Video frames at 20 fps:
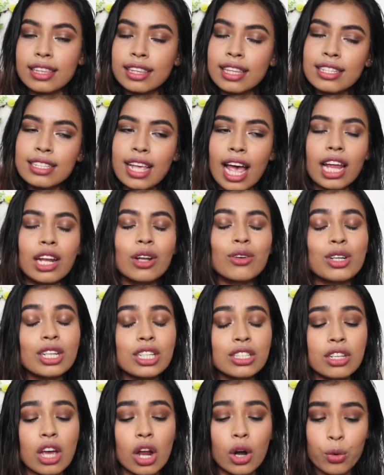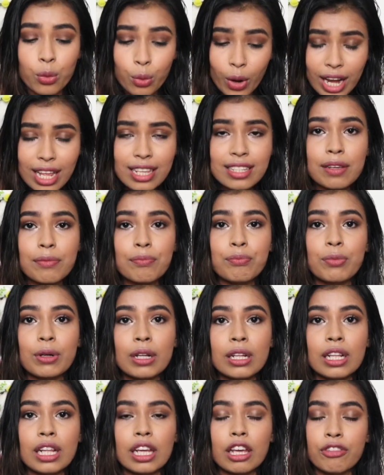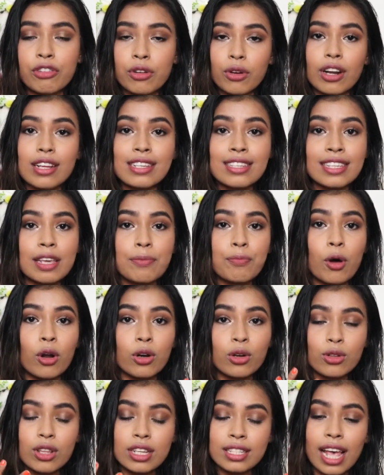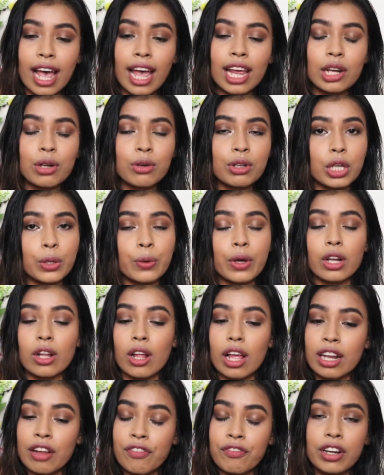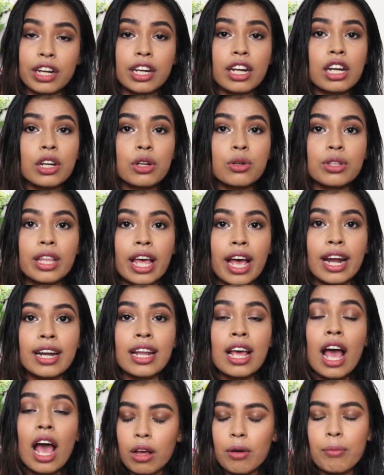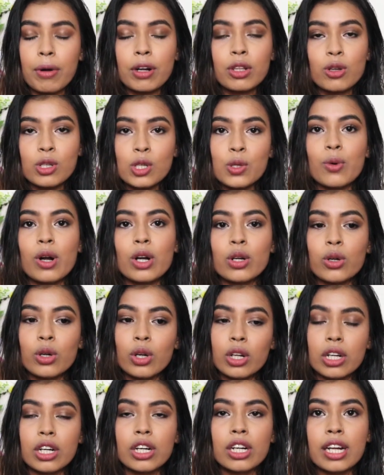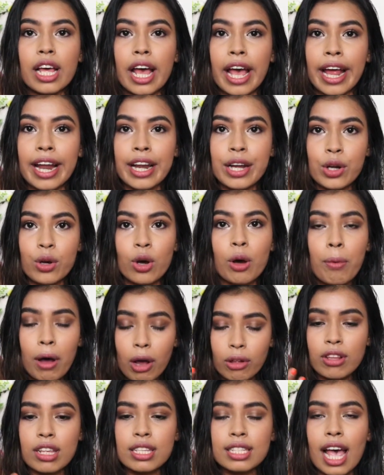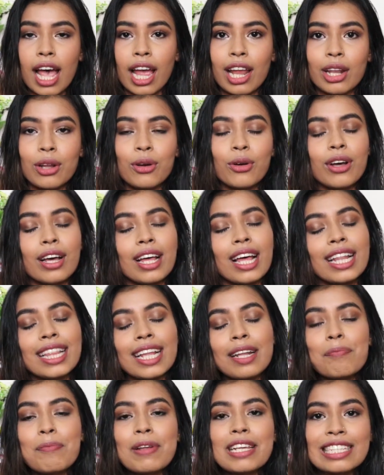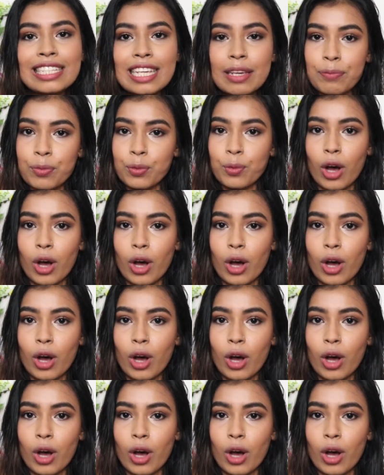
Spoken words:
This eye look is really simple. If you want to skip onto this eye look, you can definitely do that. But those who want to learn and know about this eye look, then please keep